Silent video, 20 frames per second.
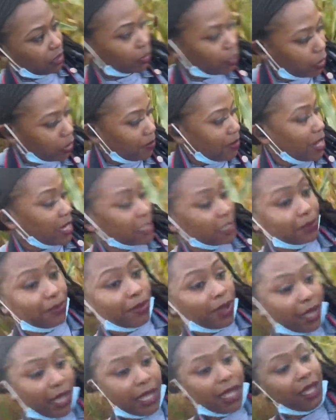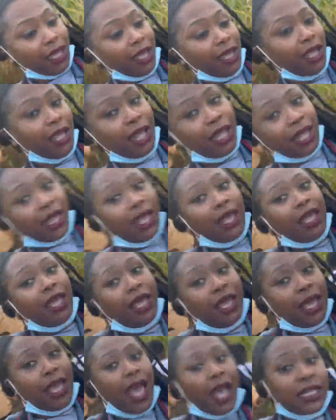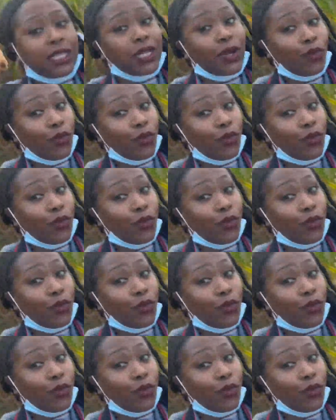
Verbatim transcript: 30 minutes, but I should have